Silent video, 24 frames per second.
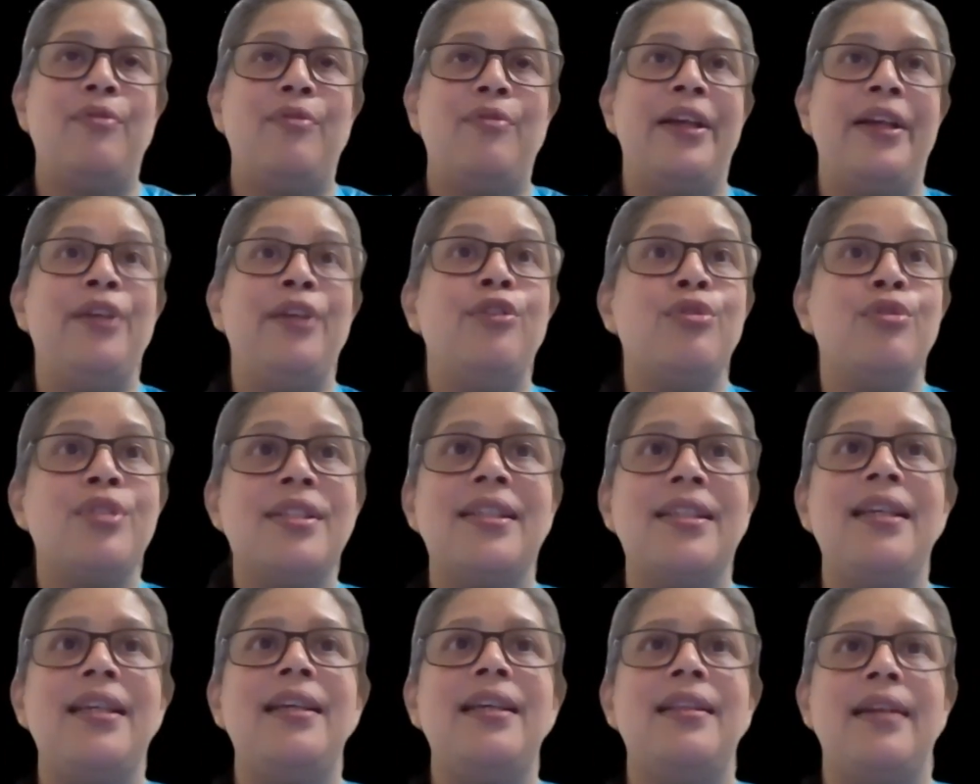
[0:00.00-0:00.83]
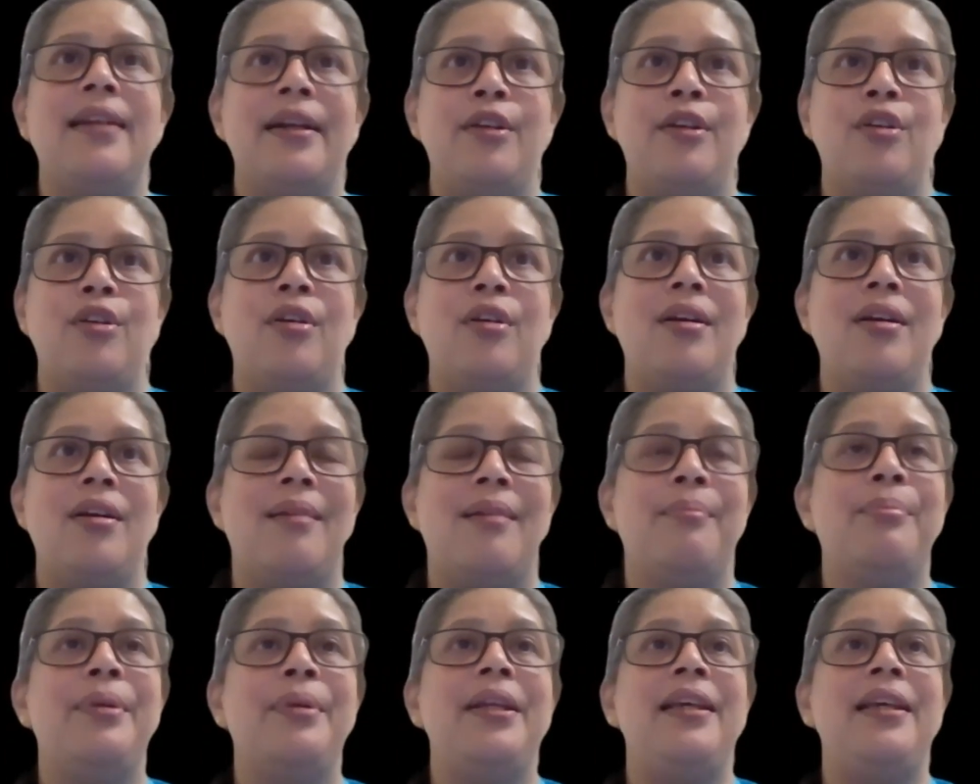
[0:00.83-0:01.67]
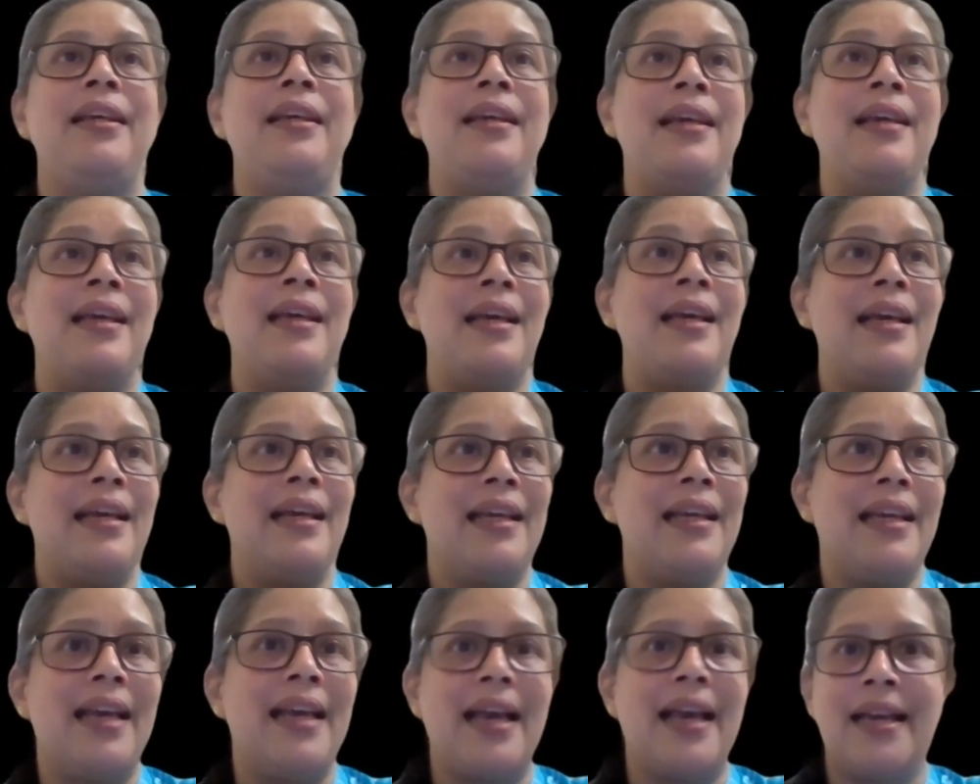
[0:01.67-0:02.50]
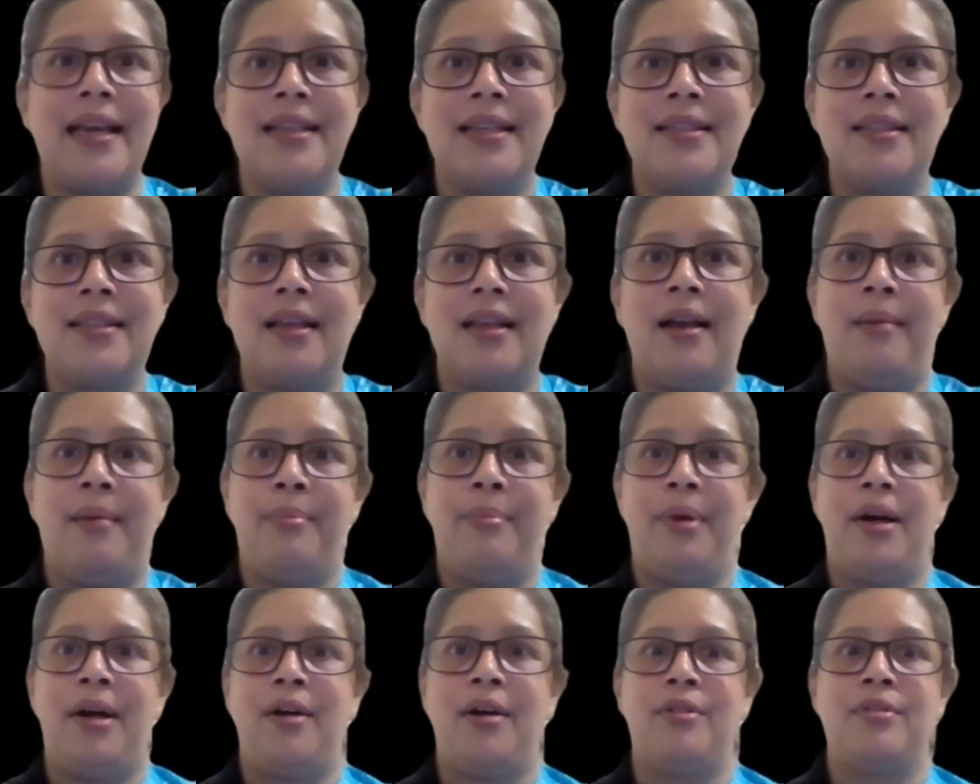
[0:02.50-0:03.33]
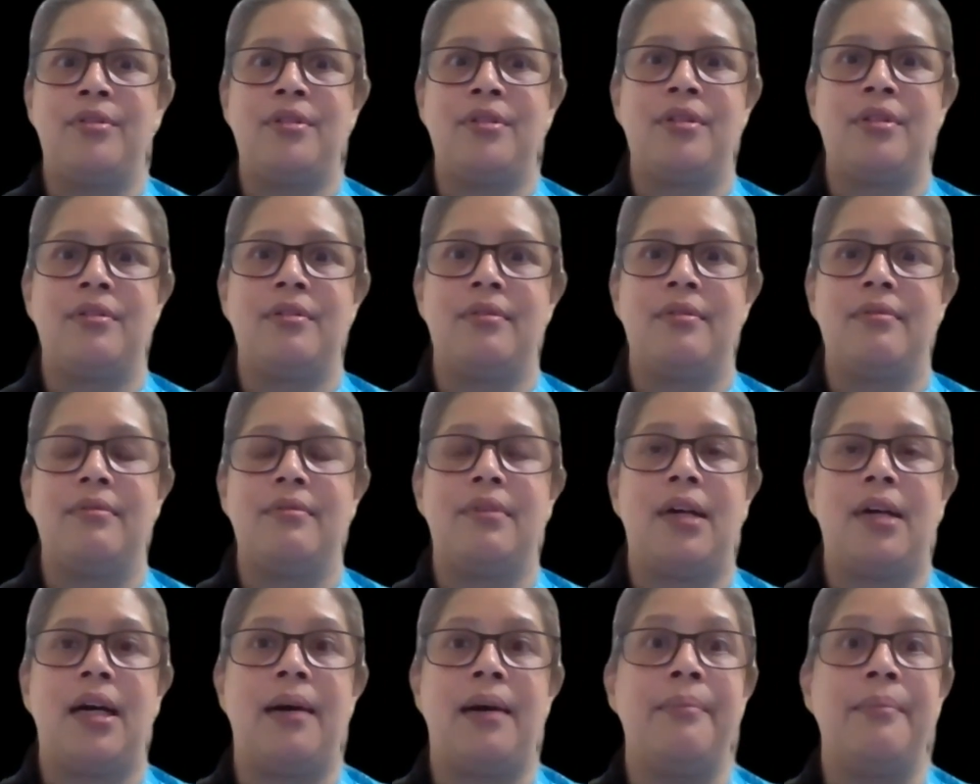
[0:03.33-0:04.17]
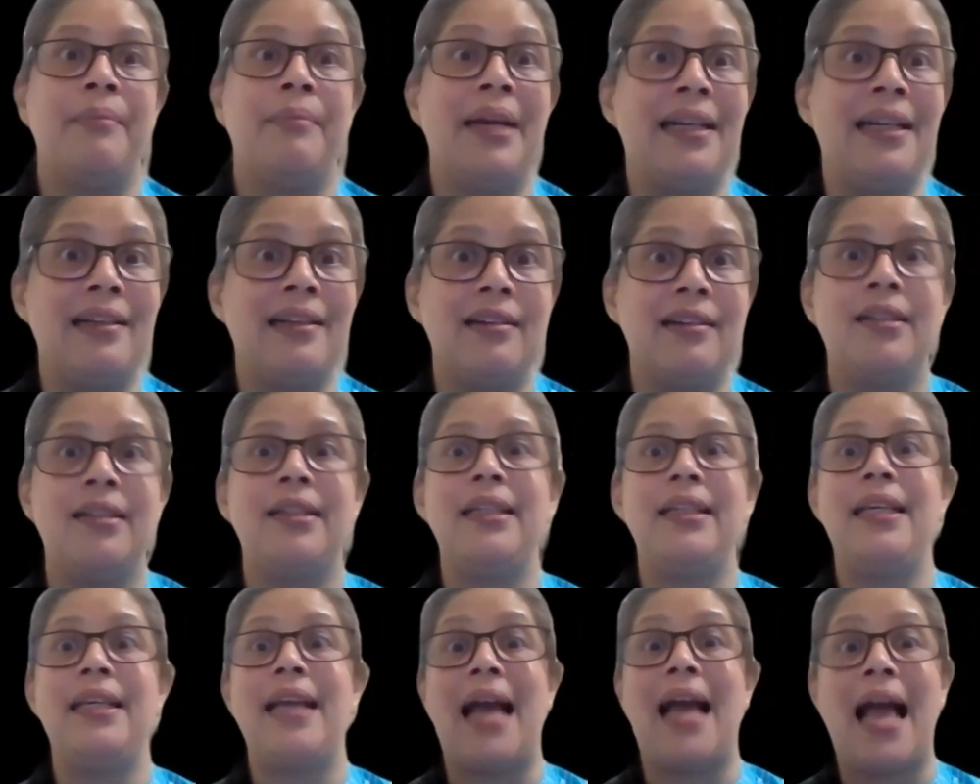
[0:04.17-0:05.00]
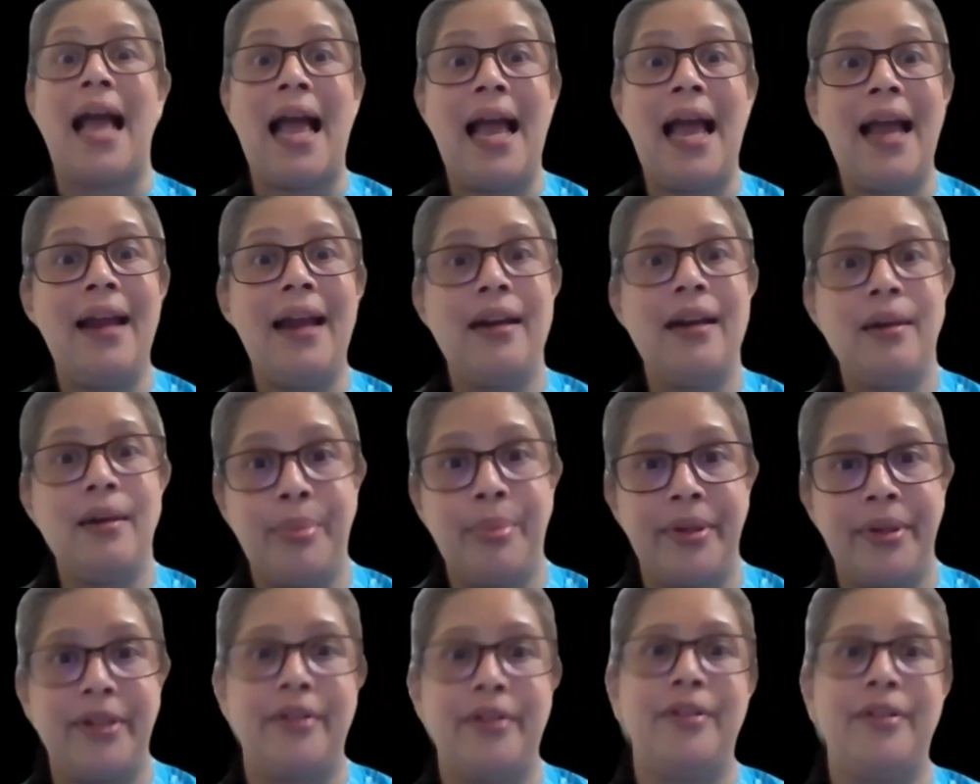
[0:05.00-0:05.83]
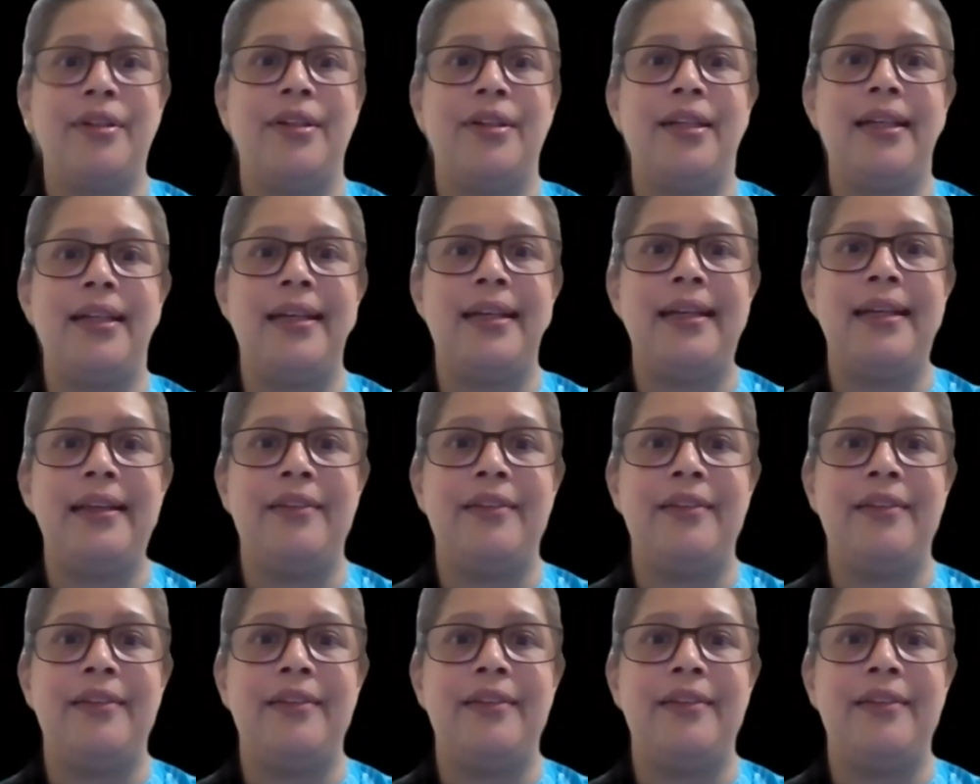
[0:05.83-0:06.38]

When you see that your company cares about maternity and paternity